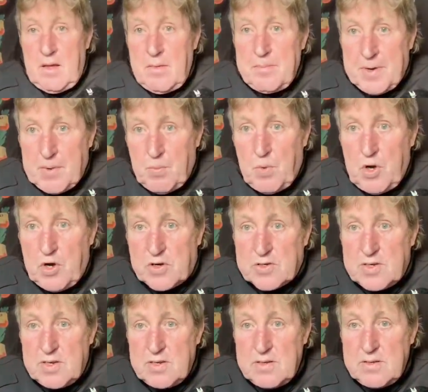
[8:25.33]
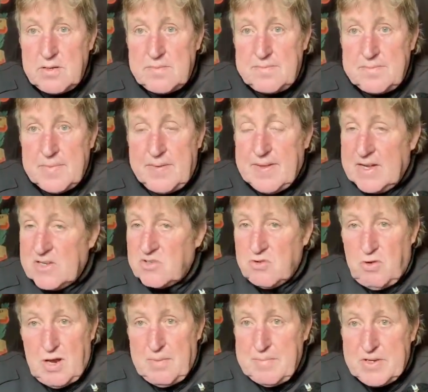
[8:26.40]
but it worked. And that's
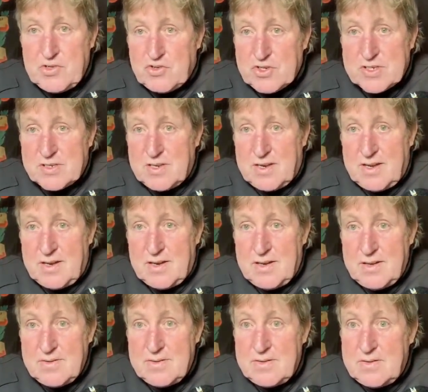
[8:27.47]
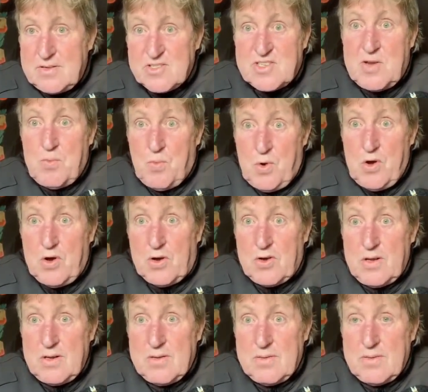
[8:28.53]
all I'm interested in. Does it
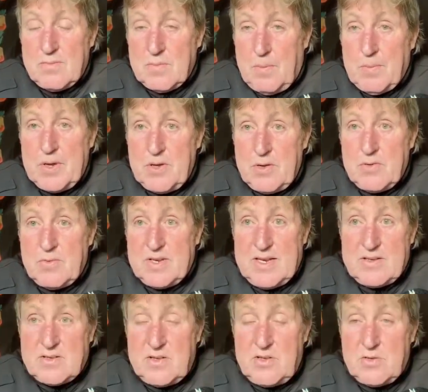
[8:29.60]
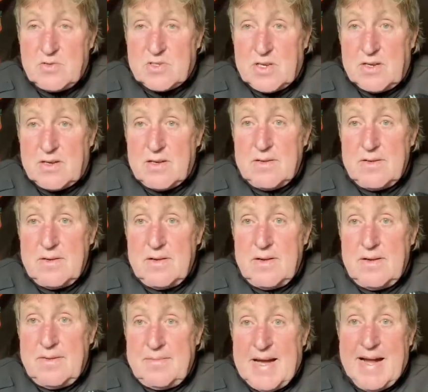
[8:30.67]
work when we need to use it?
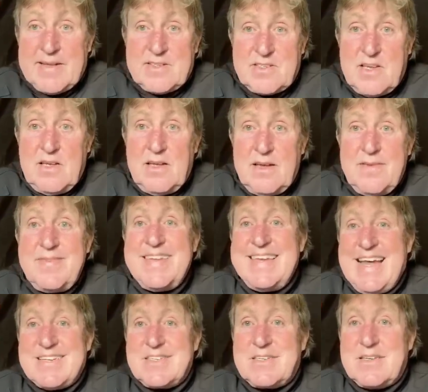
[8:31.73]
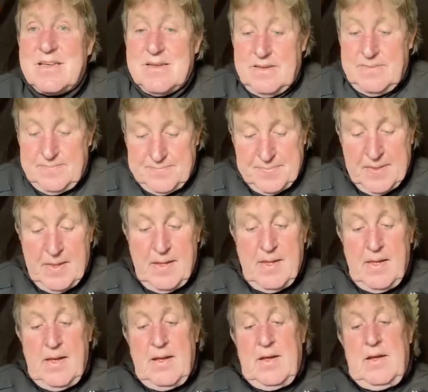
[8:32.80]
Answer, yes.
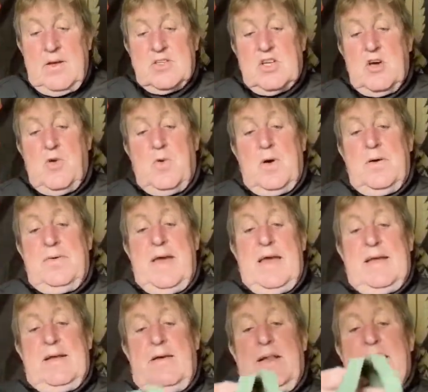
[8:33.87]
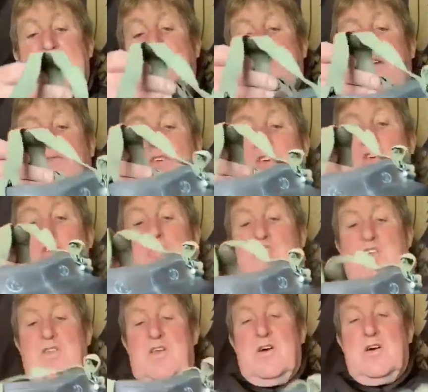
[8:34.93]
So it lasted for
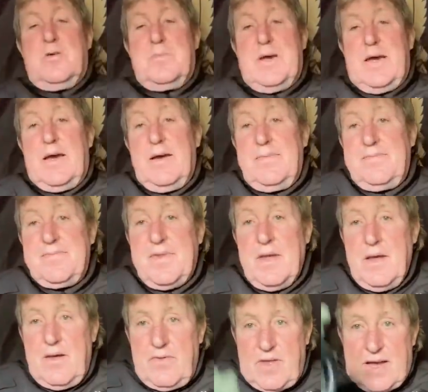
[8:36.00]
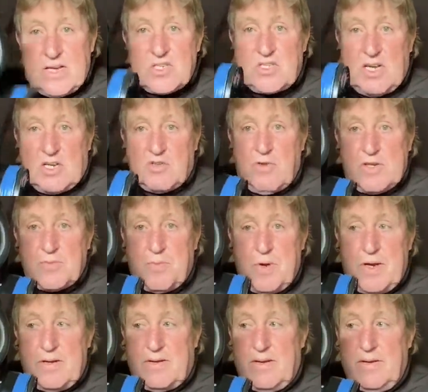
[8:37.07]
years in the army, the S6
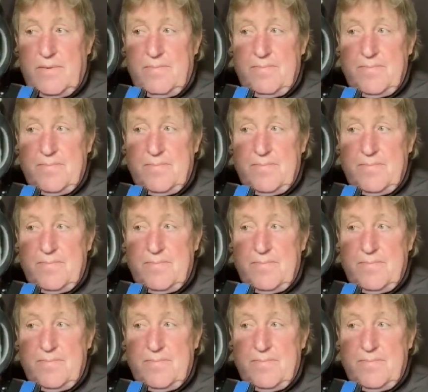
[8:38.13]
respirator.